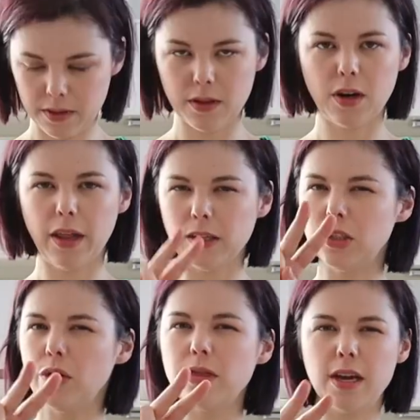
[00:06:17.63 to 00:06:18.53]
There are like
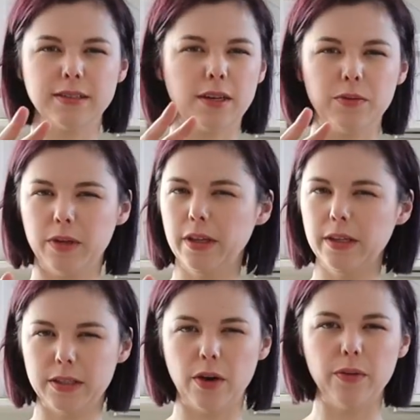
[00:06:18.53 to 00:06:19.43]
2 things I really
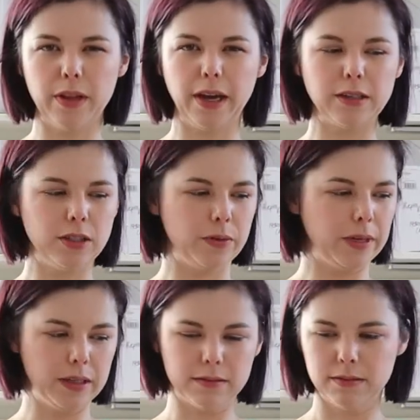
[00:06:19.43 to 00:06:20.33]
don't like
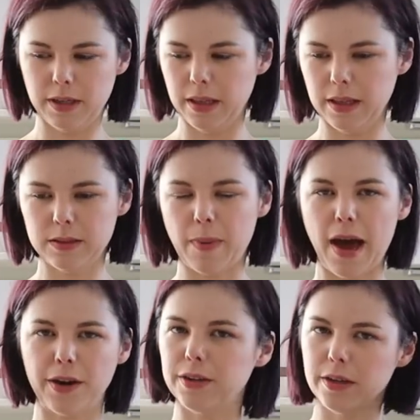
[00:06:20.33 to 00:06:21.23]
doing in this pattern,